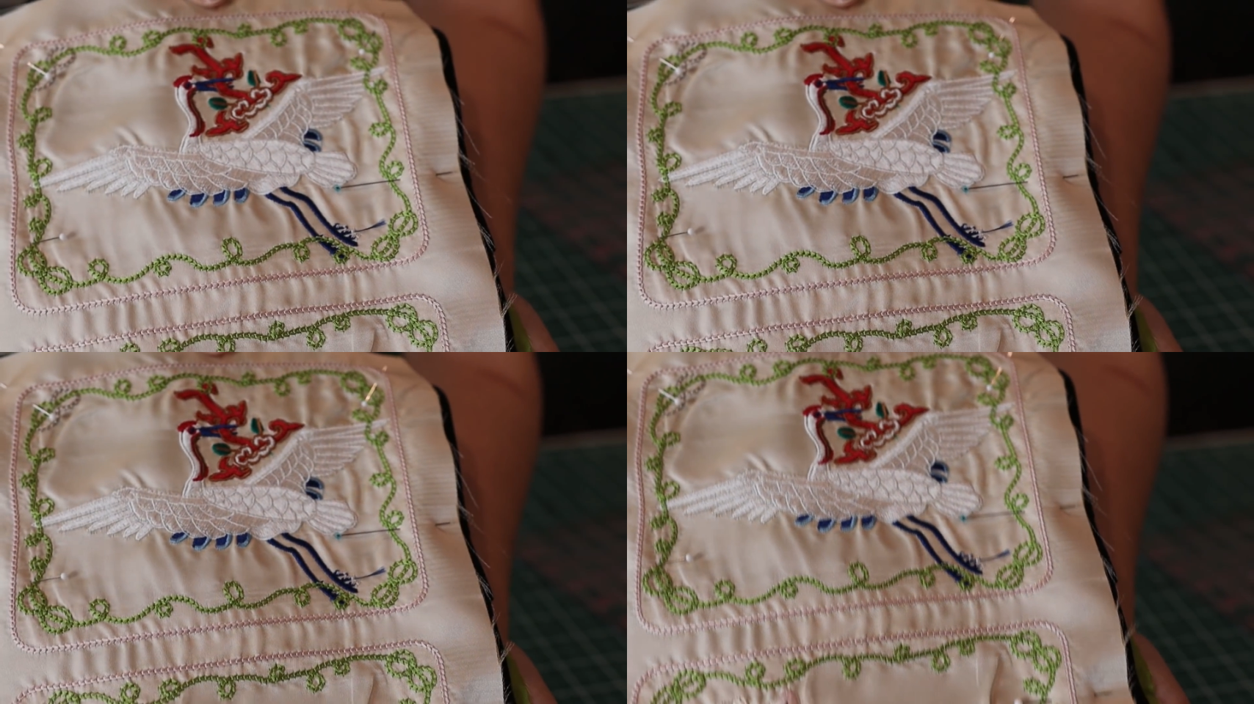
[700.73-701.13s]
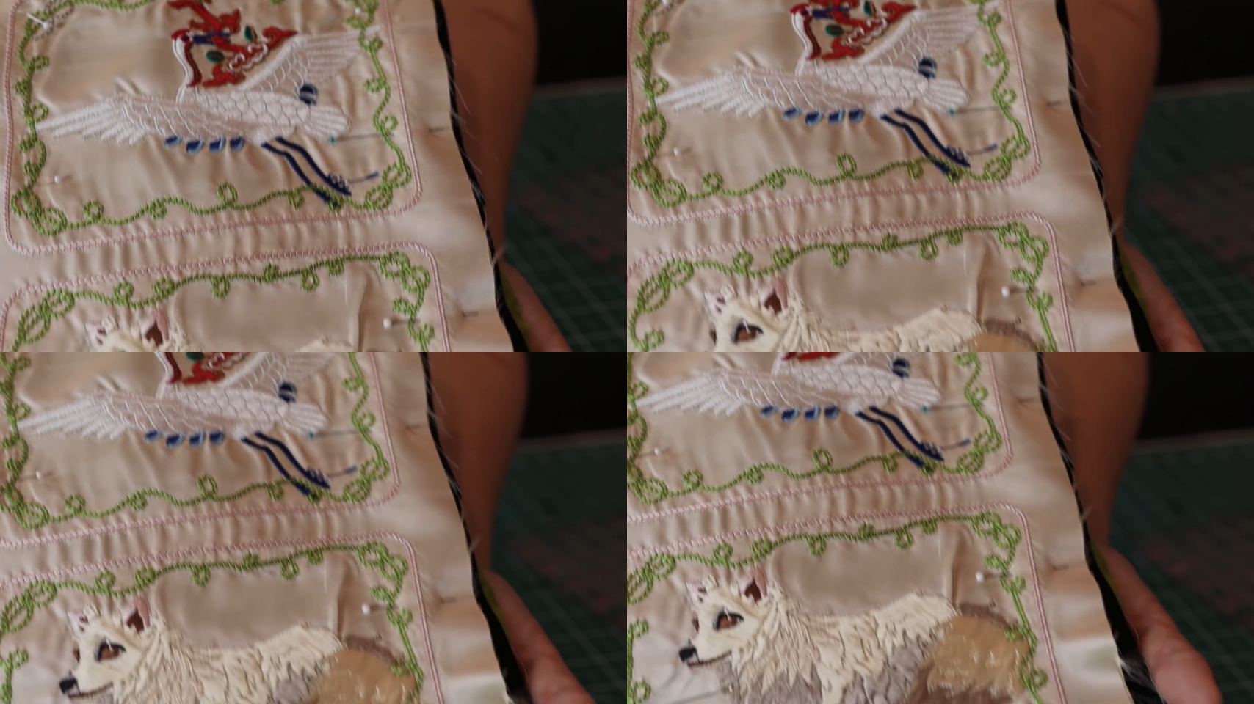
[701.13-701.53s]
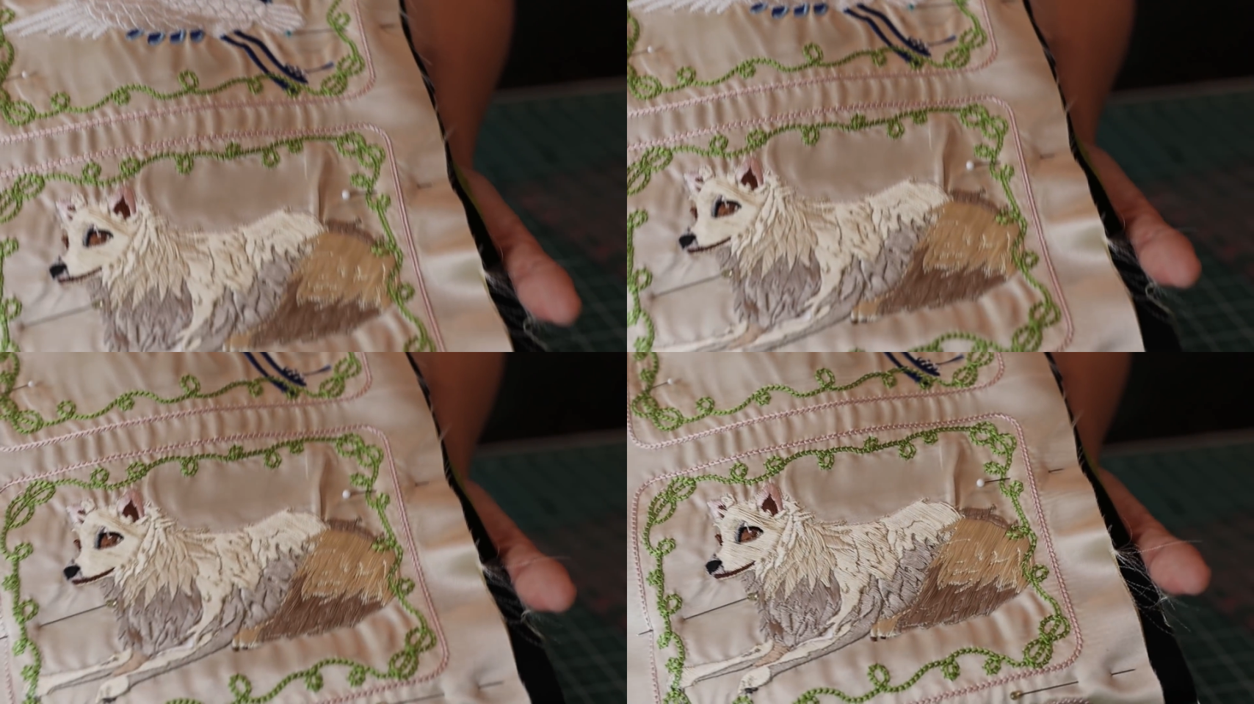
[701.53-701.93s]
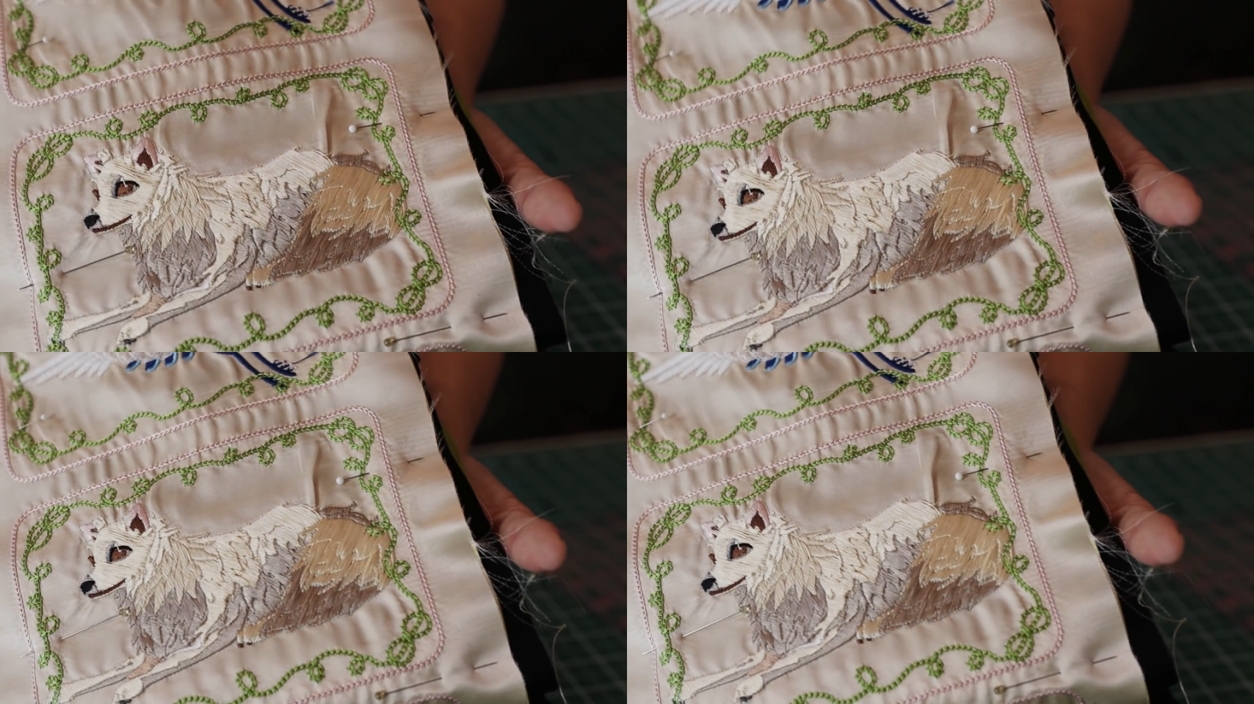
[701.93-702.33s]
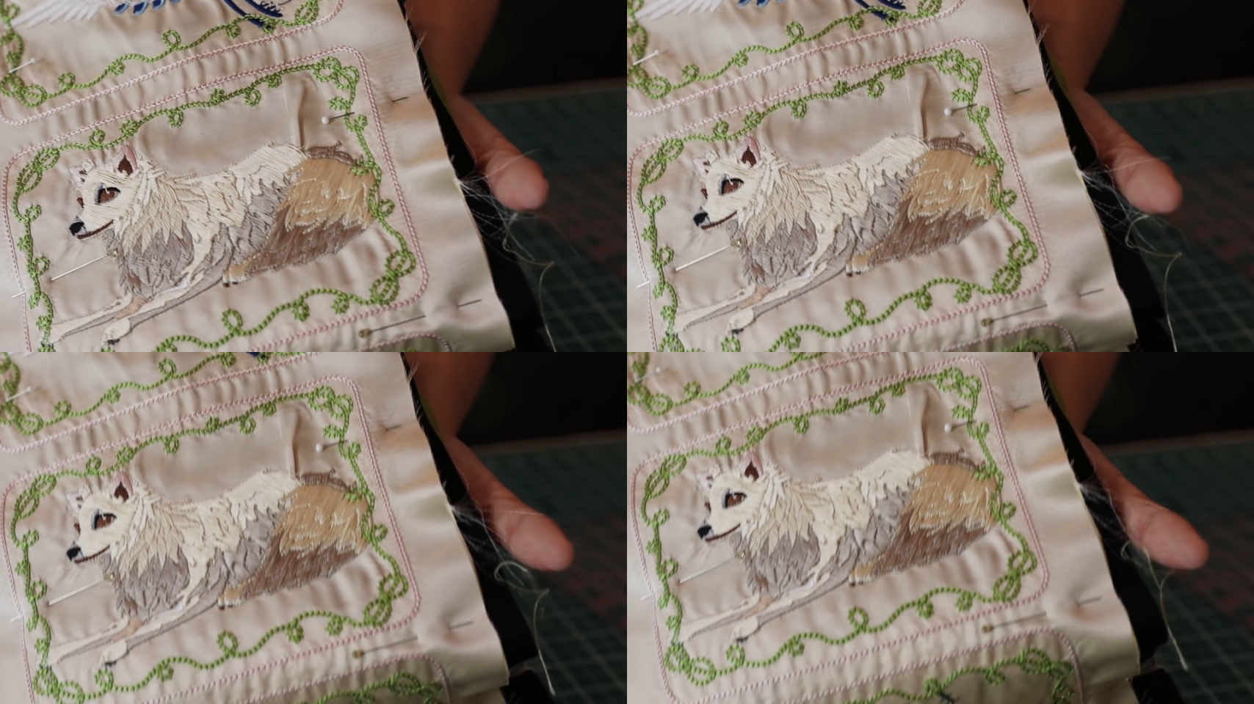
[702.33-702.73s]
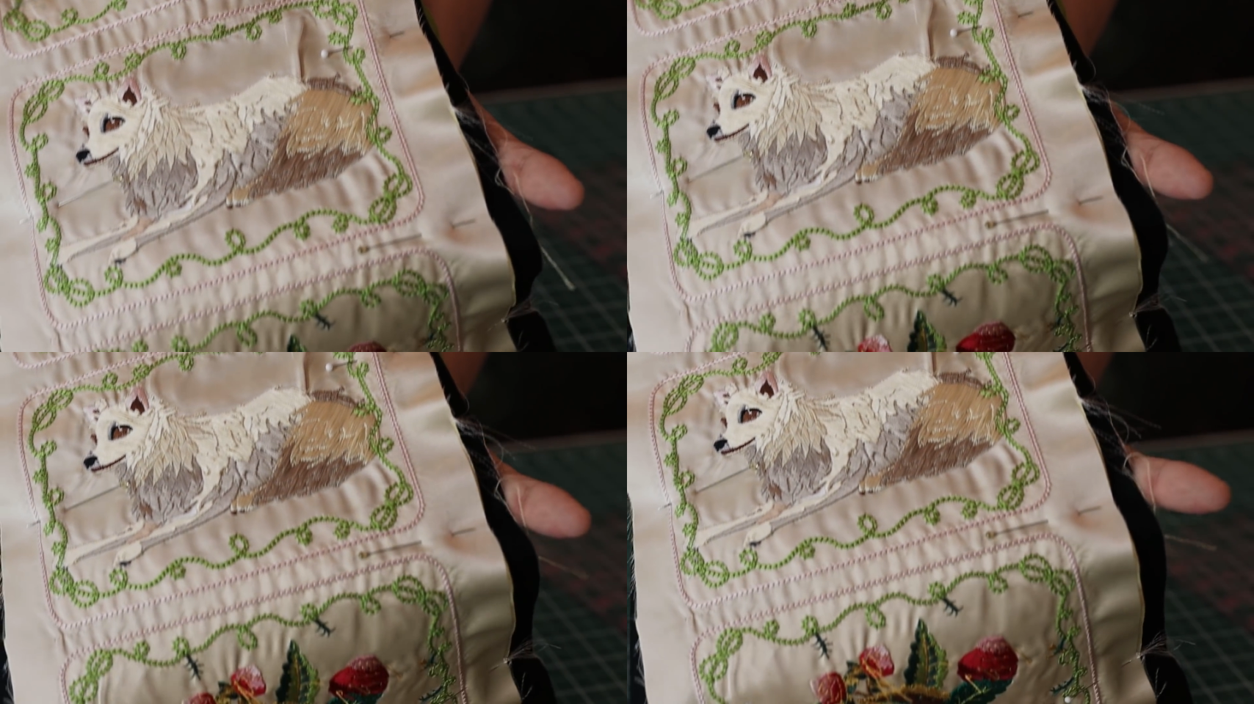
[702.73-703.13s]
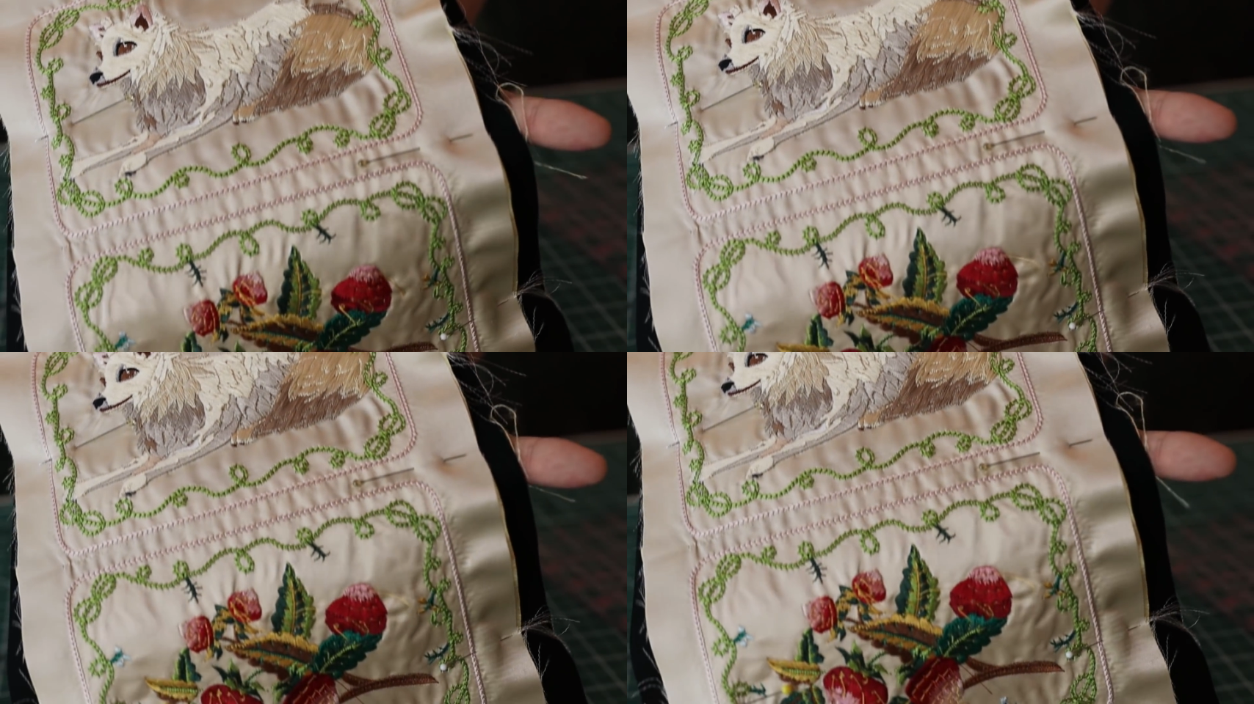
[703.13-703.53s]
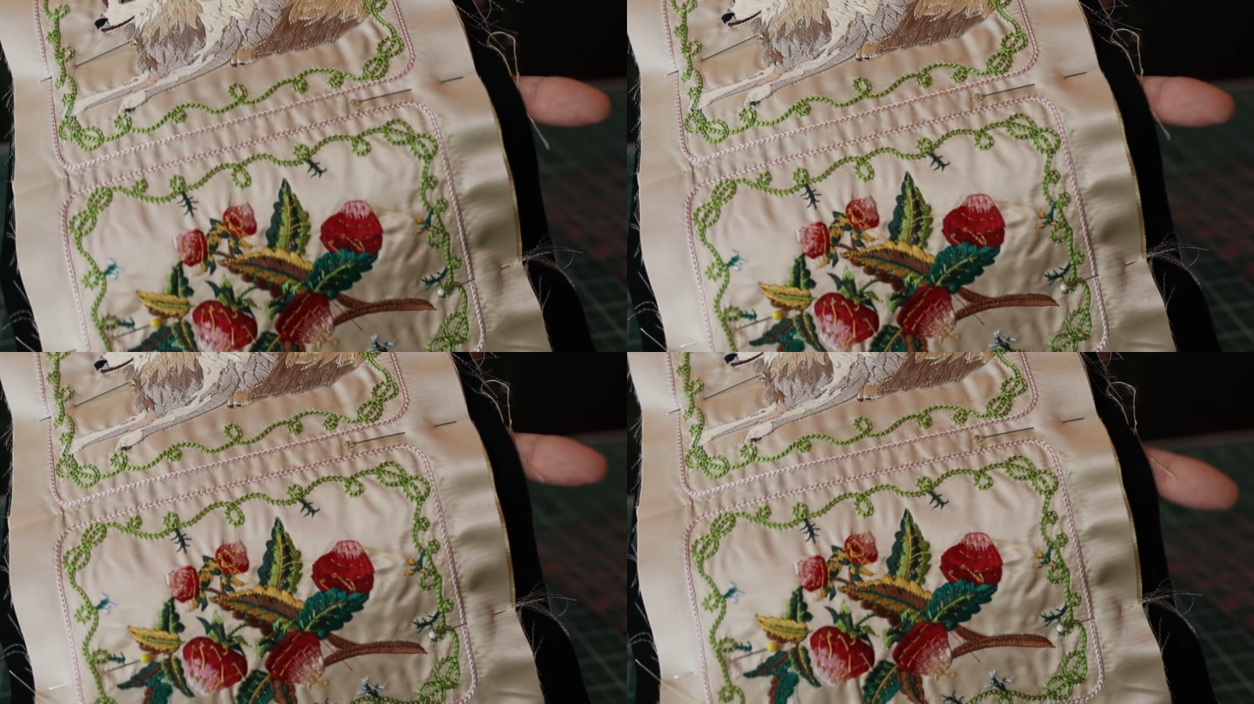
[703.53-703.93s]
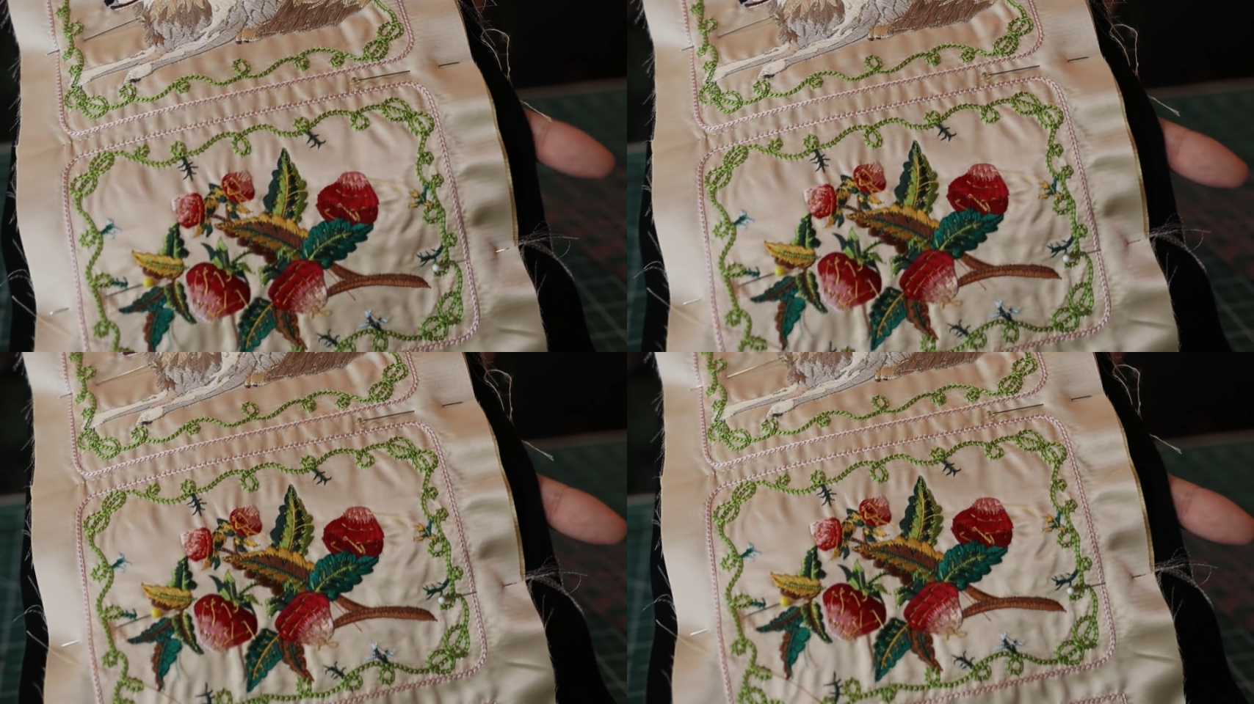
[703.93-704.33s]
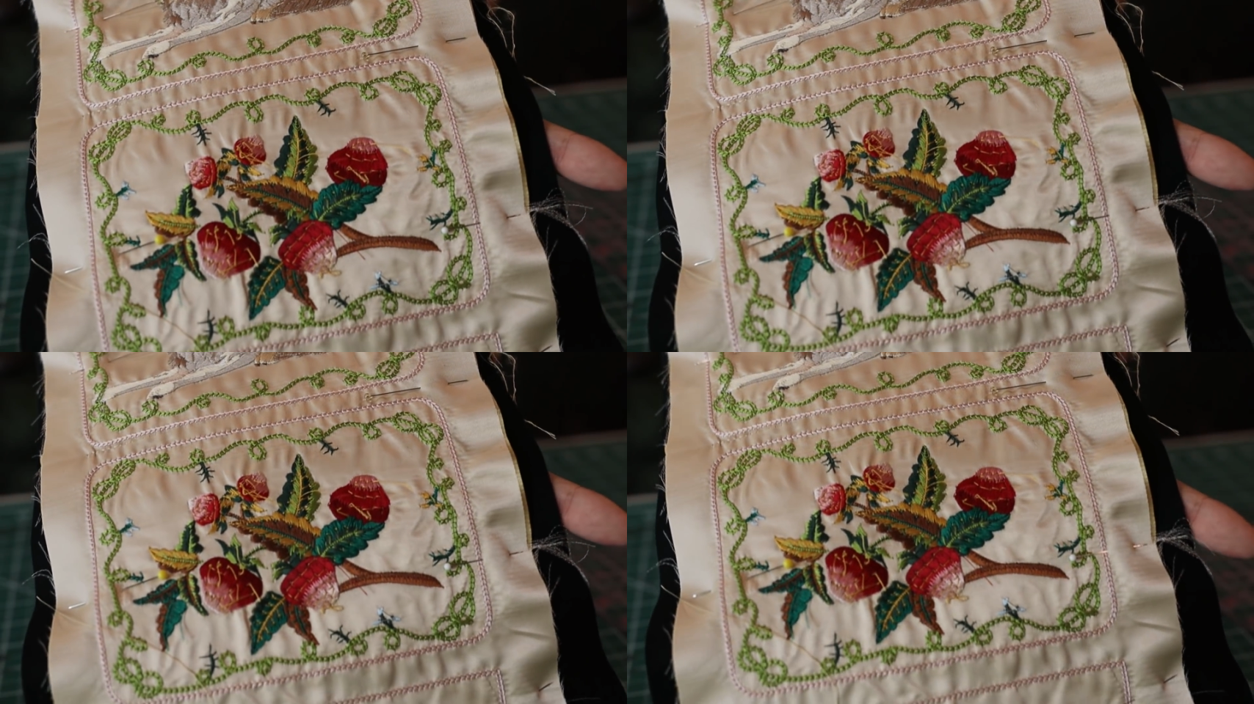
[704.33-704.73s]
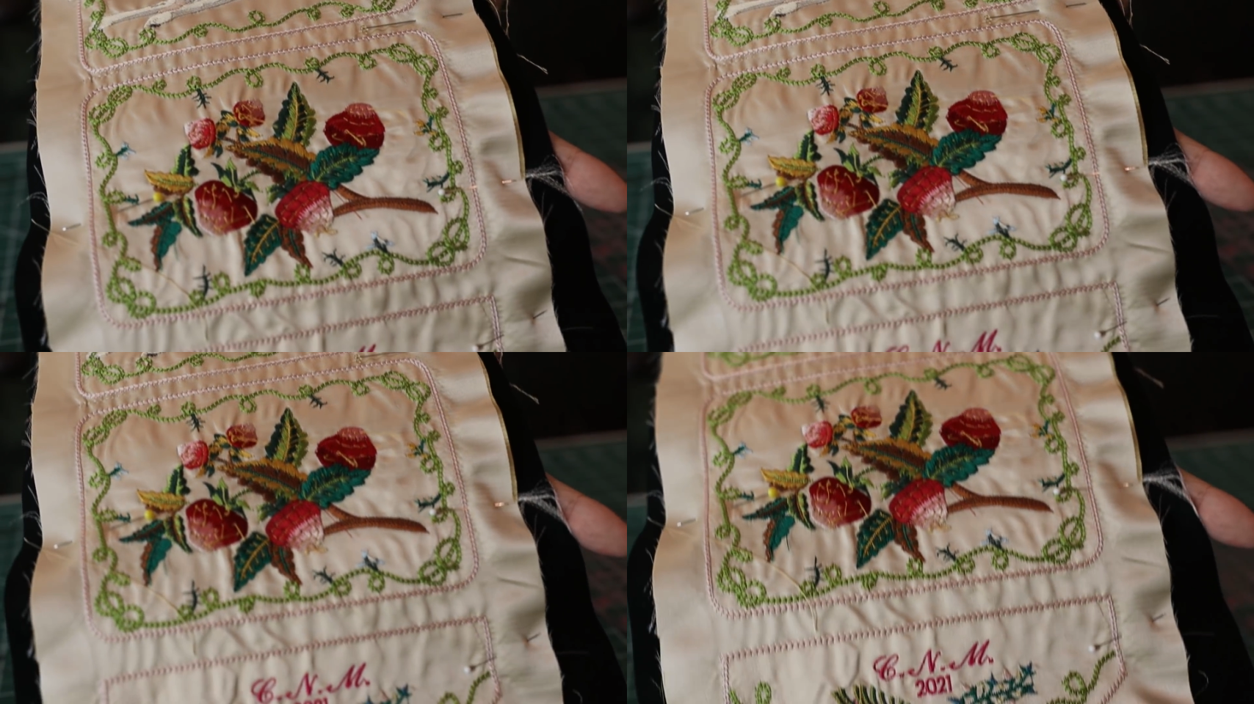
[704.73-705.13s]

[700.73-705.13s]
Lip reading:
(no speaker visible)